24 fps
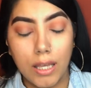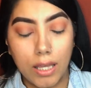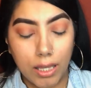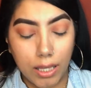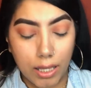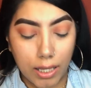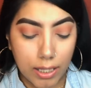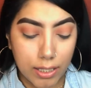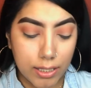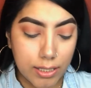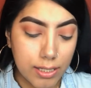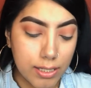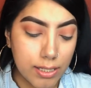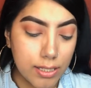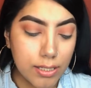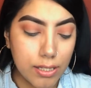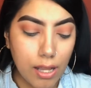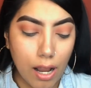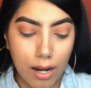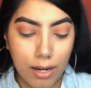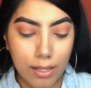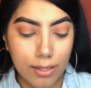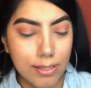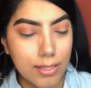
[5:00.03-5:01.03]
it's
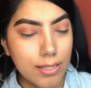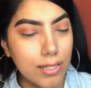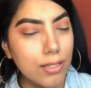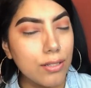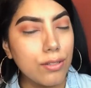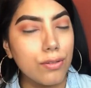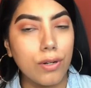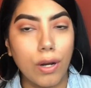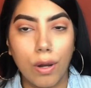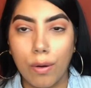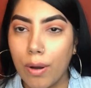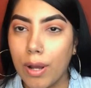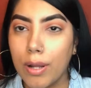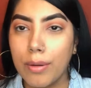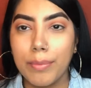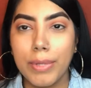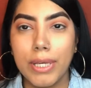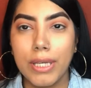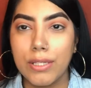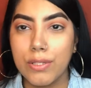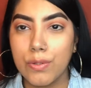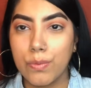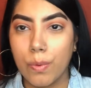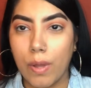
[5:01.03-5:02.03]
starting to grow on
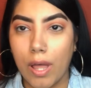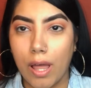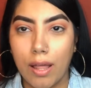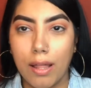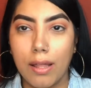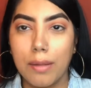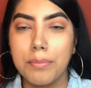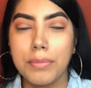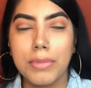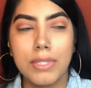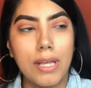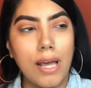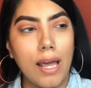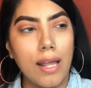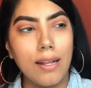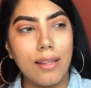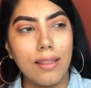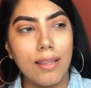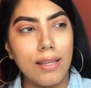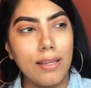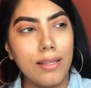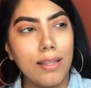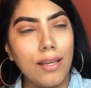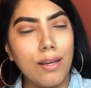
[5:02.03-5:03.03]
me as well. I'm kind of
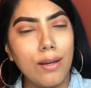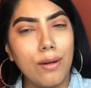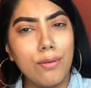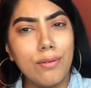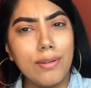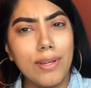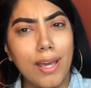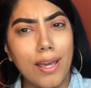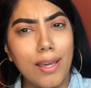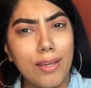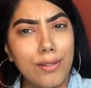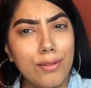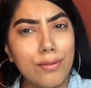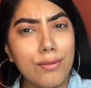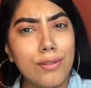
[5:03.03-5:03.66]
thinking like, okay, you